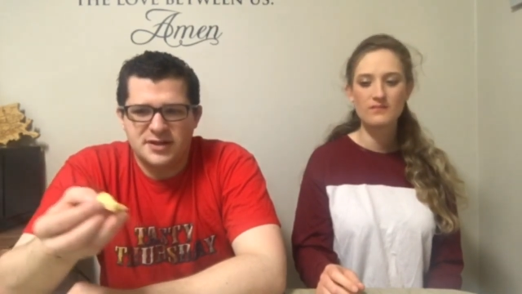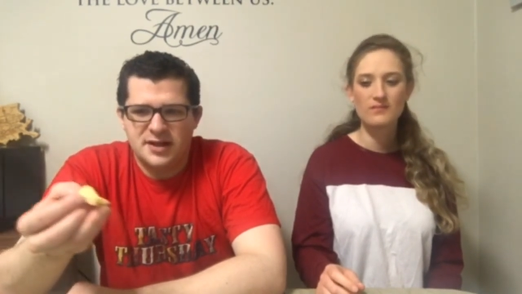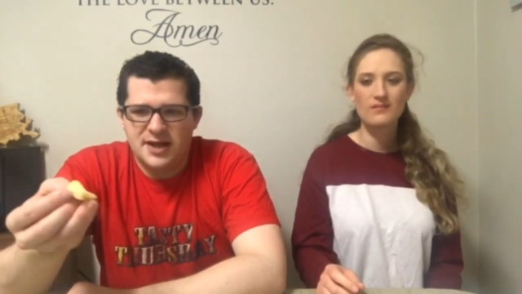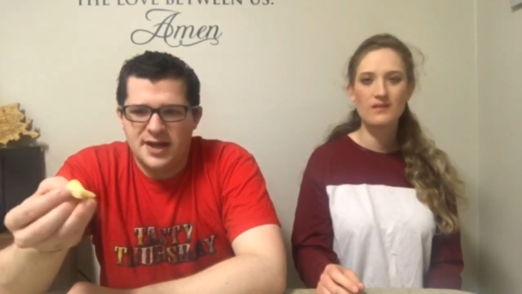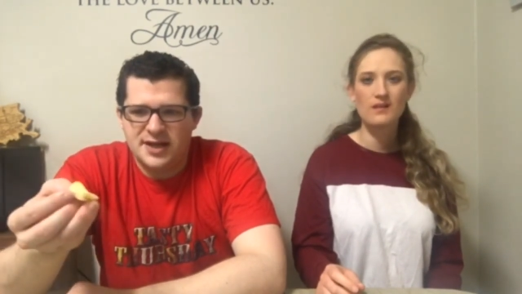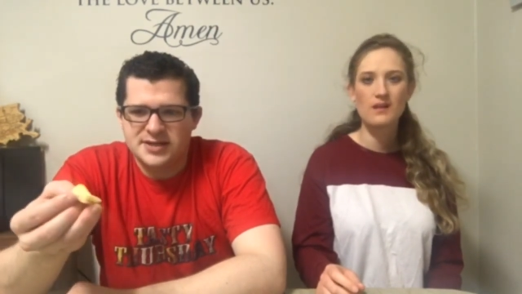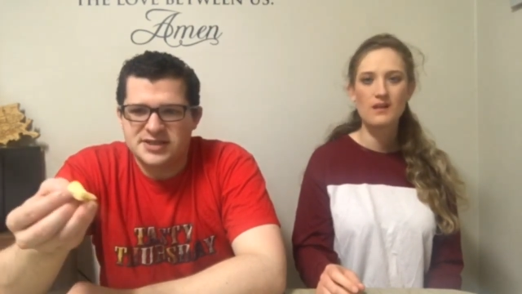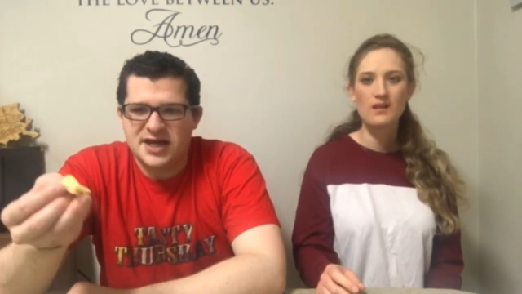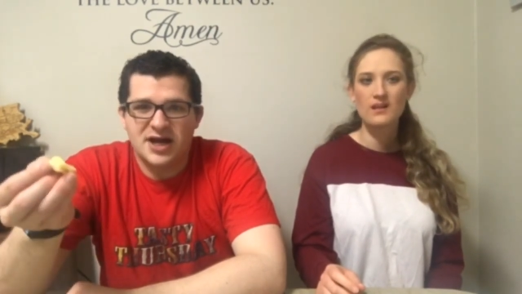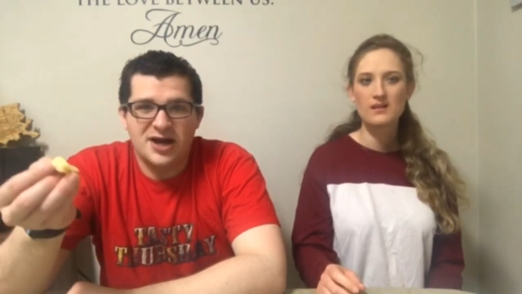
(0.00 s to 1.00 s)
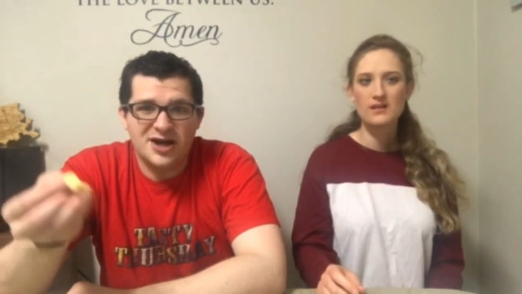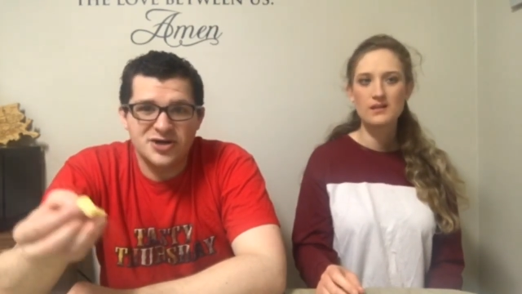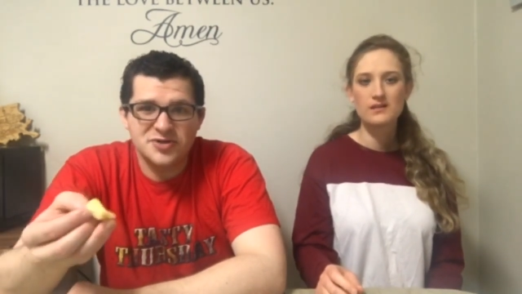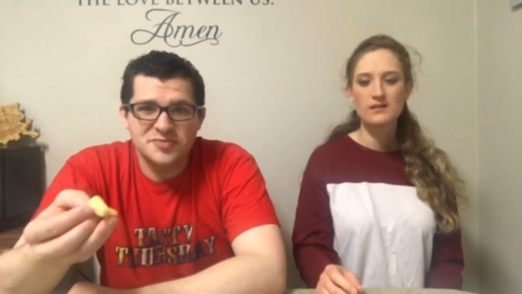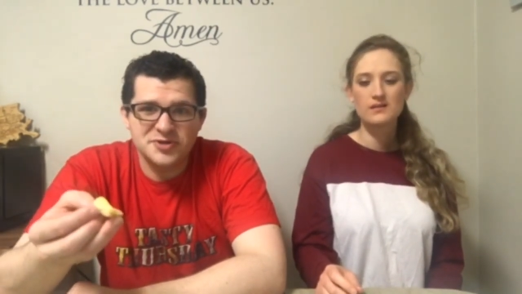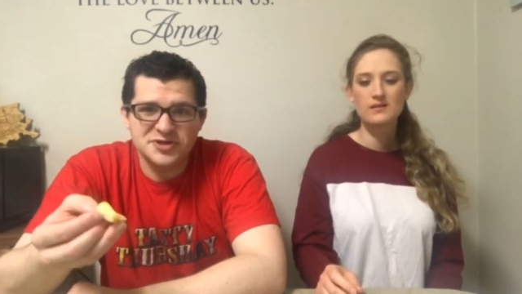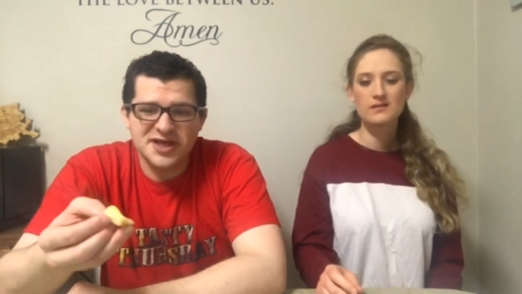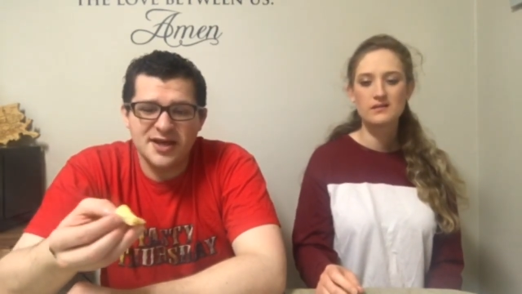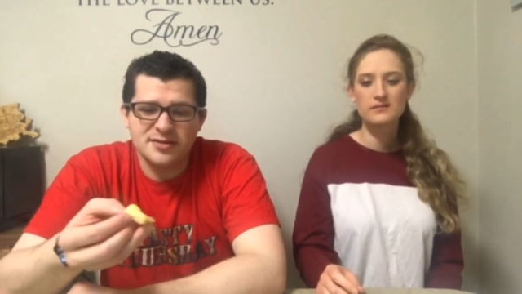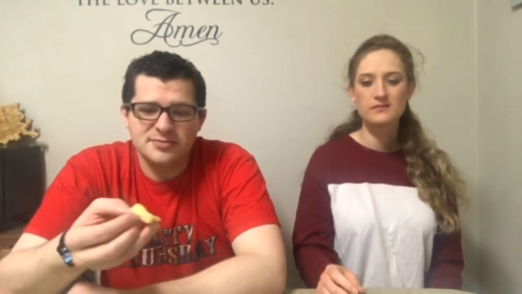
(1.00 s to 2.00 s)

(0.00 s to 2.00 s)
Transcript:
Speaker 1: Uh, it's not a hundred percent,